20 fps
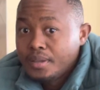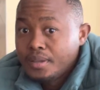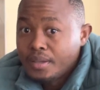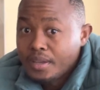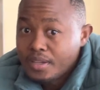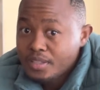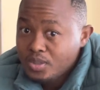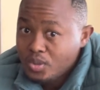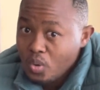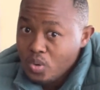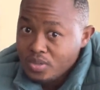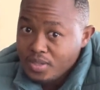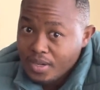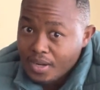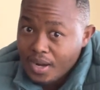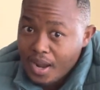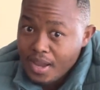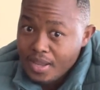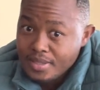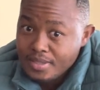Get those
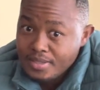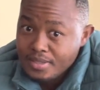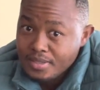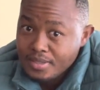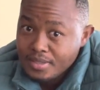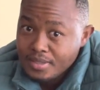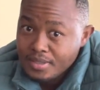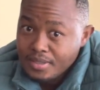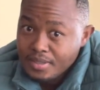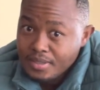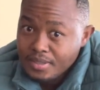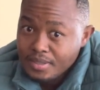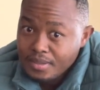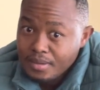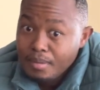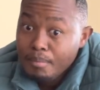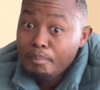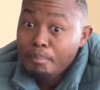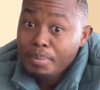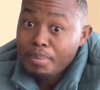rights,
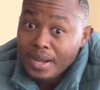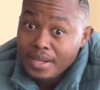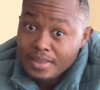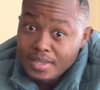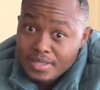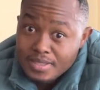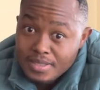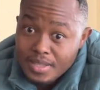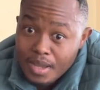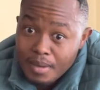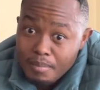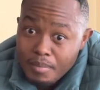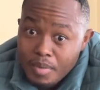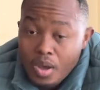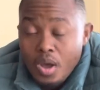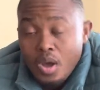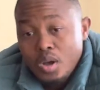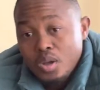practice them,